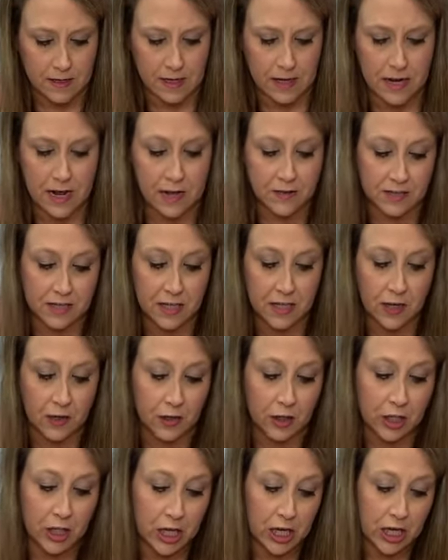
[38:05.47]
And I'll sit here
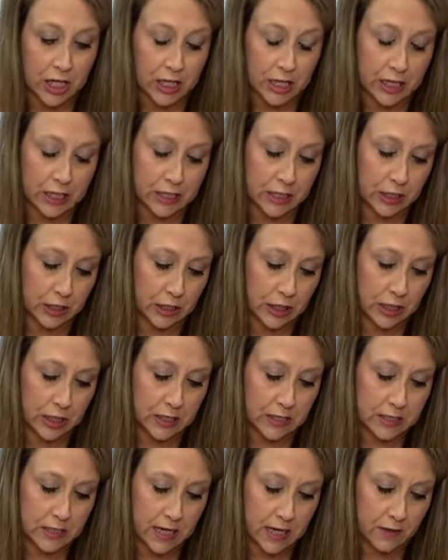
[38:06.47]
and cut it until it
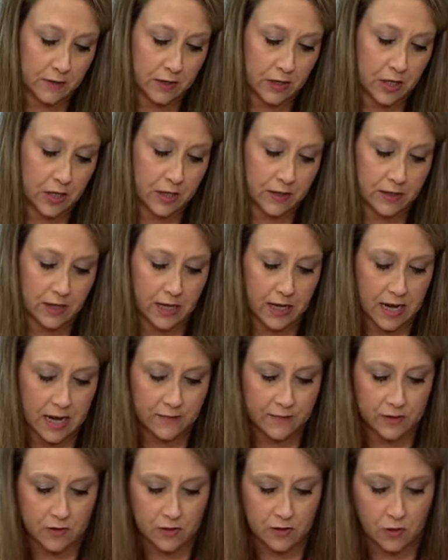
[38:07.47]
gets down to nothing and
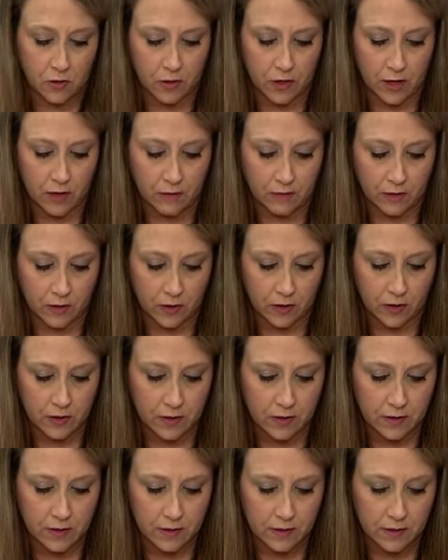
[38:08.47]
have to start over.
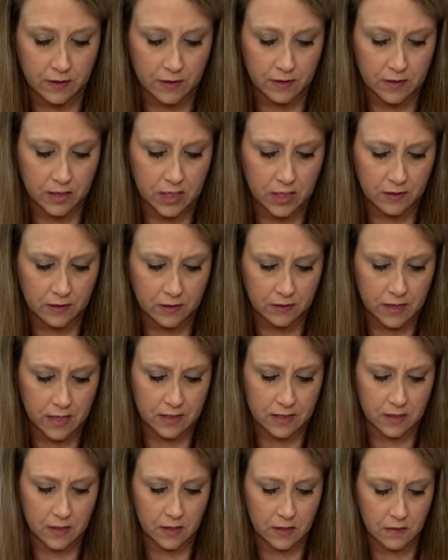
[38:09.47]
Do y'all do
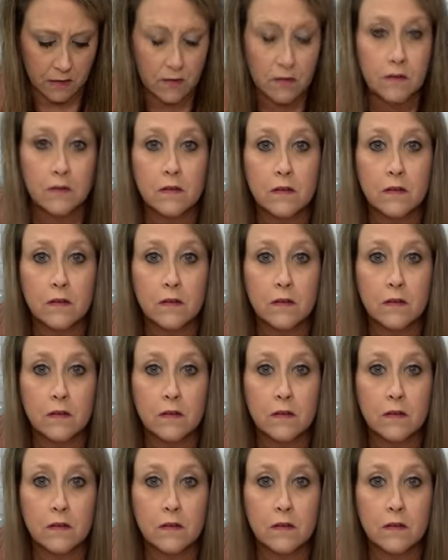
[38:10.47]
that too?